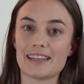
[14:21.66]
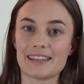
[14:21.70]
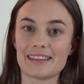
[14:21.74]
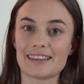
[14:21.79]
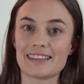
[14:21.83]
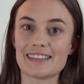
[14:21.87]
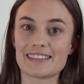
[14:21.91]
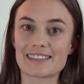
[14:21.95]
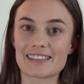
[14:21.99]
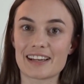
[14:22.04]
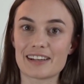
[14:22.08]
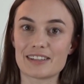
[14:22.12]

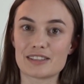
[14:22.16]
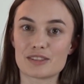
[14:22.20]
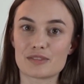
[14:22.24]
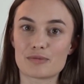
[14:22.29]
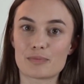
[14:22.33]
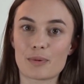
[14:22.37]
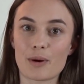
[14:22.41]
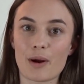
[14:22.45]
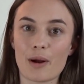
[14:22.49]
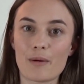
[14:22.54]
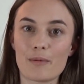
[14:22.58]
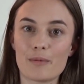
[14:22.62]
these kinds of
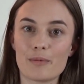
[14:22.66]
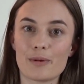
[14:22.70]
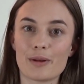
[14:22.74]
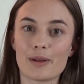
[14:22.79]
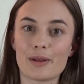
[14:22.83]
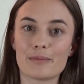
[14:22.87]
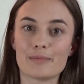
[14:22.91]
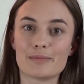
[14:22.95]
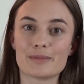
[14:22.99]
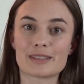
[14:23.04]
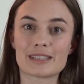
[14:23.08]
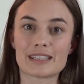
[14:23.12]

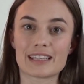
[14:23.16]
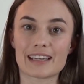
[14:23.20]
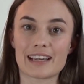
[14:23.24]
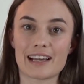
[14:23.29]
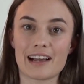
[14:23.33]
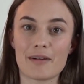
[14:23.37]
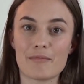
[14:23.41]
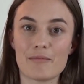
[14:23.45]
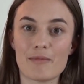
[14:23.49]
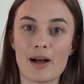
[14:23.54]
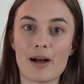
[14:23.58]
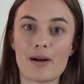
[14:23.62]
problems
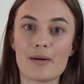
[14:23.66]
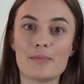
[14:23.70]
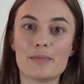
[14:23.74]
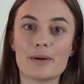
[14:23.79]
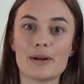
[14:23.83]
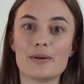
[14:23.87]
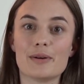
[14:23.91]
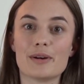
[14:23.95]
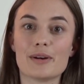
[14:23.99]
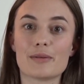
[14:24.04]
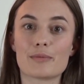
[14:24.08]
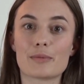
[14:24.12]
come up,
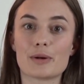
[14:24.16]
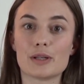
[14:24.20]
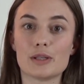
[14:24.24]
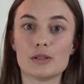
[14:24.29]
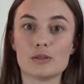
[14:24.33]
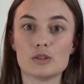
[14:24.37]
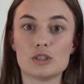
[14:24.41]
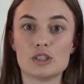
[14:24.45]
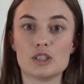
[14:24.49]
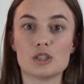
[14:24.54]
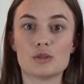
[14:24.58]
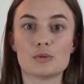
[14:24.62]
and when
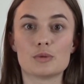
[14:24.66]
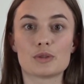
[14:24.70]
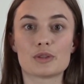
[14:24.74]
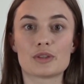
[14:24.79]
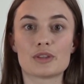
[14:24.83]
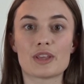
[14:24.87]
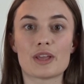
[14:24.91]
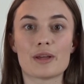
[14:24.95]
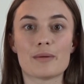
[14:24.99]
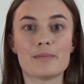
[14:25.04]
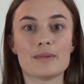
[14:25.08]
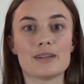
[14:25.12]
you deal with
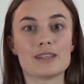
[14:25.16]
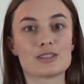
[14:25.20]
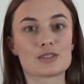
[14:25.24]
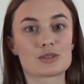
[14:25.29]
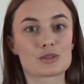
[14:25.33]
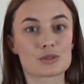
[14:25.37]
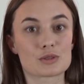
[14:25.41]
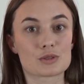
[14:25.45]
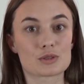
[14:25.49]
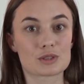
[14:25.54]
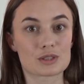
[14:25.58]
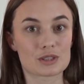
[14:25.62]
them,
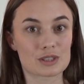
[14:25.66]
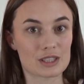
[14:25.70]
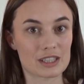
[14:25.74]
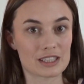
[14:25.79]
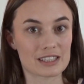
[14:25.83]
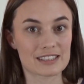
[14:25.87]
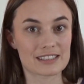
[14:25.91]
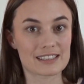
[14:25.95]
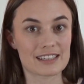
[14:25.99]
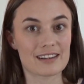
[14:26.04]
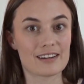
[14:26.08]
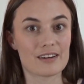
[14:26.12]
it's
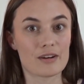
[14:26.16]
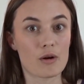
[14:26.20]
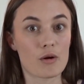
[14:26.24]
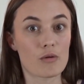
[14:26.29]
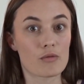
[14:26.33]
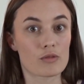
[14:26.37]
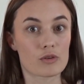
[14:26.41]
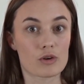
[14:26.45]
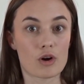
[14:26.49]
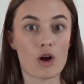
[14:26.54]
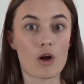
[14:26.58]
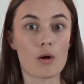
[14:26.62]
just an
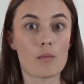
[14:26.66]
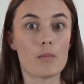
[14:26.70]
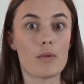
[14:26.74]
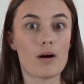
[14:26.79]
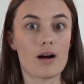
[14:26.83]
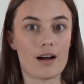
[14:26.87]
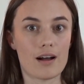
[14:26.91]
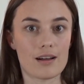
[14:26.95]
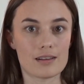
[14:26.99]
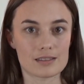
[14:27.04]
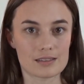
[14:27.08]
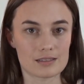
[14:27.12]
overall
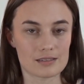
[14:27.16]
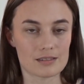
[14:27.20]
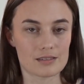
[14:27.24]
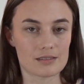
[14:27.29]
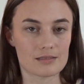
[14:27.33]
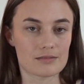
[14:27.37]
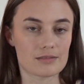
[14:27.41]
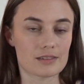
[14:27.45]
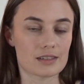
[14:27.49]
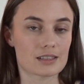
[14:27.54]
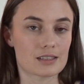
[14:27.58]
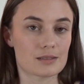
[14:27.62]

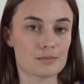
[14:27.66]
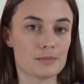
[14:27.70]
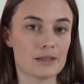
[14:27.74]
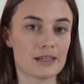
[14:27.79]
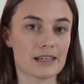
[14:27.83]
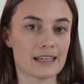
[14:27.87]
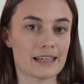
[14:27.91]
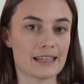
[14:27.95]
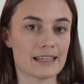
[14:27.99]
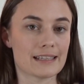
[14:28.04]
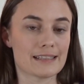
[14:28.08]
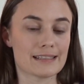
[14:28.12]
positive
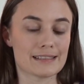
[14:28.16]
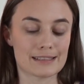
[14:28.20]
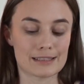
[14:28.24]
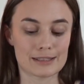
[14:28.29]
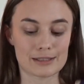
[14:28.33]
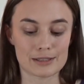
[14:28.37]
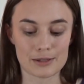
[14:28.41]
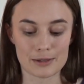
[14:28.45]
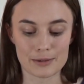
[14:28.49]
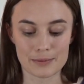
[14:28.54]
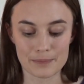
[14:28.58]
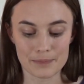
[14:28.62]
experience.
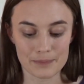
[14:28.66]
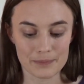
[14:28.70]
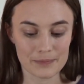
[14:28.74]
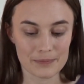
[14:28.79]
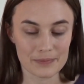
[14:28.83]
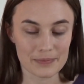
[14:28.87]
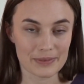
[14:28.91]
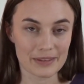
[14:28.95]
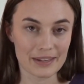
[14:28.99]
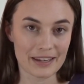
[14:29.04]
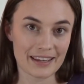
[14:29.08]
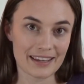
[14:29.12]
So
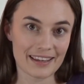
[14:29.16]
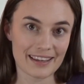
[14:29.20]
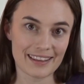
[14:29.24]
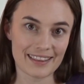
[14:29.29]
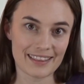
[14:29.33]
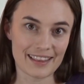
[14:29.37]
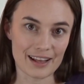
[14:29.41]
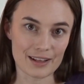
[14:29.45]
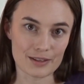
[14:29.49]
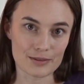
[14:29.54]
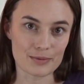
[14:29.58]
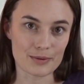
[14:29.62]

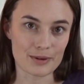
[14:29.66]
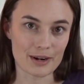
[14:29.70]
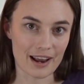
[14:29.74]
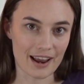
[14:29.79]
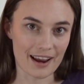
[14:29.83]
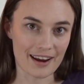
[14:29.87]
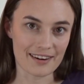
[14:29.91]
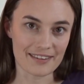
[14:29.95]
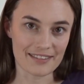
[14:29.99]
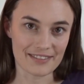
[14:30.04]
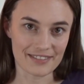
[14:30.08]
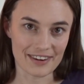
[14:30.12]
that's what I
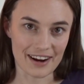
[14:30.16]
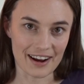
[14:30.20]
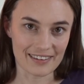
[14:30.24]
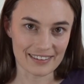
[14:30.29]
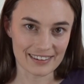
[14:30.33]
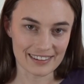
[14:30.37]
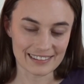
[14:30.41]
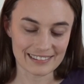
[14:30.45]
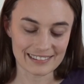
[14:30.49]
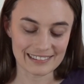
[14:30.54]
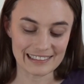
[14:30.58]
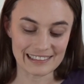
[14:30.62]
have found,
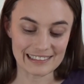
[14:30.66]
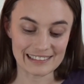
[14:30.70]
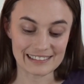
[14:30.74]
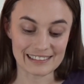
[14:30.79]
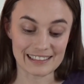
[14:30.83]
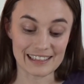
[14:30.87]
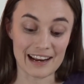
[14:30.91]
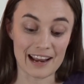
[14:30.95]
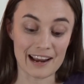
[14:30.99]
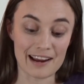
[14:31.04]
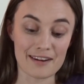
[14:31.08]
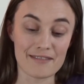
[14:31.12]
at least,
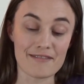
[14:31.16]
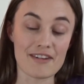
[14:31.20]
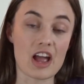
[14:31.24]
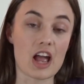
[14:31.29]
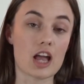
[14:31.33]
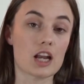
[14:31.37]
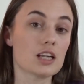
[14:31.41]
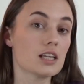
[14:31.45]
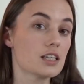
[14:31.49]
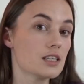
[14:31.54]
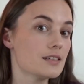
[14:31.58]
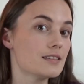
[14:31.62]
and I have
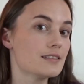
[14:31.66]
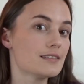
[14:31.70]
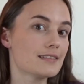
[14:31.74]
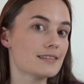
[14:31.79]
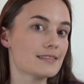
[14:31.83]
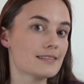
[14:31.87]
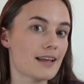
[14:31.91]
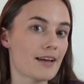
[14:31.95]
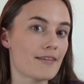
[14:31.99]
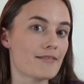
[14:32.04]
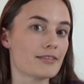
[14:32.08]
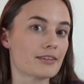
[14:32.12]
had
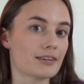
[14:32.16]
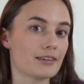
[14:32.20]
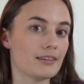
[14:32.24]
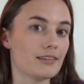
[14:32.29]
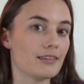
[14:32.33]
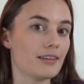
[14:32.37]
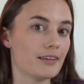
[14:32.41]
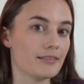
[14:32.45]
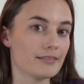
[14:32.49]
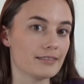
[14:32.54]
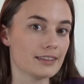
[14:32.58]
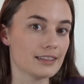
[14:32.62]

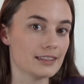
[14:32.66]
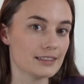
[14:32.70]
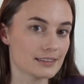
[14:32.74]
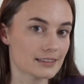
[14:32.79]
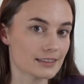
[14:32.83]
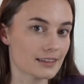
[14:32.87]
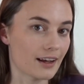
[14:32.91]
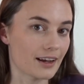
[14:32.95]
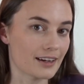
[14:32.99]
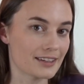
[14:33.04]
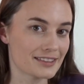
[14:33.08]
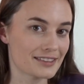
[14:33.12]
several of these
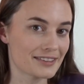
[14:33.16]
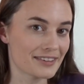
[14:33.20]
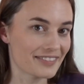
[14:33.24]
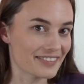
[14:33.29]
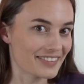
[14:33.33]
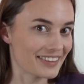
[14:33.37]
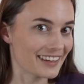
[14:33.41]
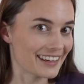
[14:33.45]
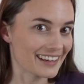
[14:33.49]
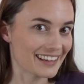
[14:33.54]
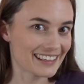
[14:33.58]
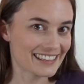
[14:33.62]
kinds of
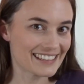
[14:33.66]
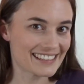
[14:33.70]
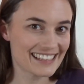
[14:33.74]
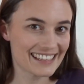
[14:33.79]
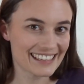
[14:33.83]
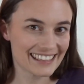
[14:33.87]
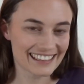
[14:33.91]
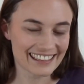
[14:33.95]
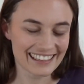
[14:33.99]
things.